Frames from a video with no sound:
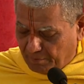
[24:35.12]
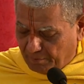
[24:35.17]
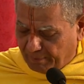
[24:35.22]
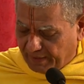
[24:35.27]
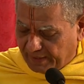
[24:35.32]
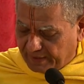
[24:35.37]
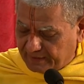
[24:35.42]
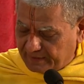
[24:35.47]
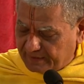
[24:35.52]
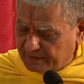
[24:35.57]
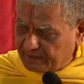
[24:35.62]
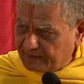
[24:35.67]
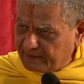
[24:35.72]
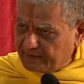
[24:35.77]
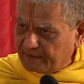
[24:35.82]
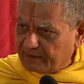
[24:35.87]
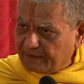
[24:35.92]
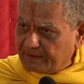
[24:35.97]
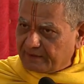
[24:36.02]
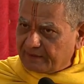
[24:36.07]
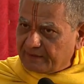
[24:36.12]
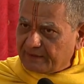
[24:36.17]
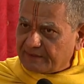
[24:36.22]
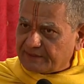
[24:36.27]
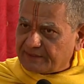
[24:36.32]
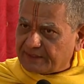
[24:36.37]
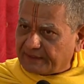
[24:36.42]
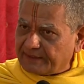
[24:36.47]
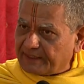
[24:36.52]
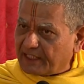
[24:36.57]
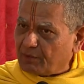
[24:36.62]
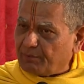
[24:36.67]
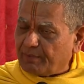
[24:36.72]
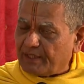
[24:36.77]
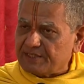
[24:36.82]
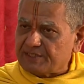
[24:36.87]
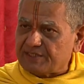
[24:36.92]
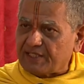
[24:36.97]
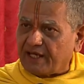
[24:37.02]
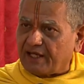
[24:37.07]
But
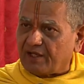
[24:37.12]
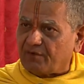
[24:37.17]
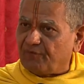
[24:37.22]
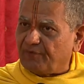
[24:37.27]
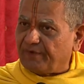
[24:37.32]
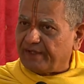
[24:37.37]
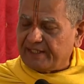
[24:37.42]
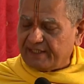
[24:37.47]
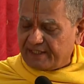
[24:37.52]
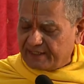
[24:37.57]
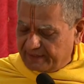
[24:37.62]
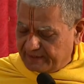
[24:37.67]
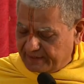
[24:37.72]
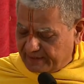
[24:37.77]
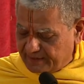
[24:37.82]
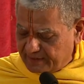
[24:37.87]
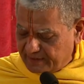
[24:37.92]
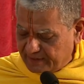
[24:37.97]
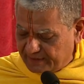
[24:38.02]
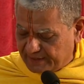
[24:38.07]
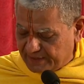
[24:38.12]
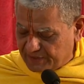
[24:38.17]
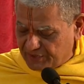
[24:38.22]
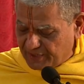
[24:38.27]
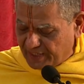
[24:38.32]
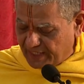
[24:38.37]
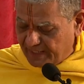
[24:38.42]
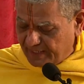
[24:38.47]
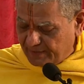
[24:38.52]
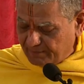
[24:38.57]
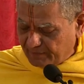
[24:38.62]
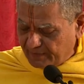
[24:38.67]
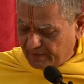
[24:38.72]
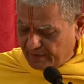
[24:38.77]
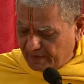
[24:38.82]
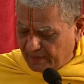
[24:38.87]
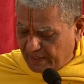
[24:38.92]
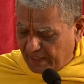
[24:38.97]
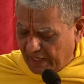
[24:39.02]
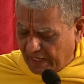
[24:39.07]
Sandarbhas are very clear. They say,
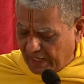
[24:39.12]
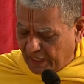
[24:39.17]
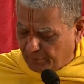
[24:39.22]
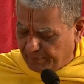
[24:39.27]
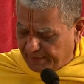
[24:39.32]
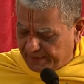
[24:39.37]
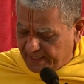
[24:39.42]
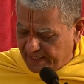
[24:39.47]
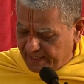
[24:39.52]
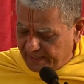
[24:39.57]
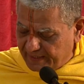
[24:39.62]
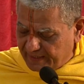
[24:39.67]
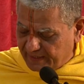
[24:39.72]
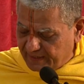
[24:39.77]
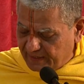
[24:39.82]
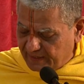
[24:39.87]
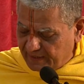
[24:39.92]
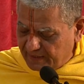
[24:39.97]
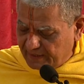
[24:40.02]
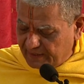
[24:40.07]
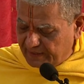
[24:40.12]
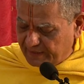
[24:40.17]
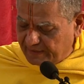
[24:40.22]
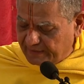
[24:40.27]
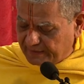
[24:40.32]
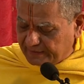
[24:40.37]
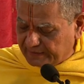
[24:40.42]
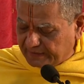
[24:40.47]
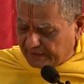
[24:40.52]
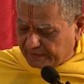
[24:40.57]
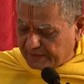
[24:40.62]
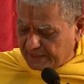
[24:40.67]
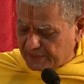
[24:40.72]
abhadeya tat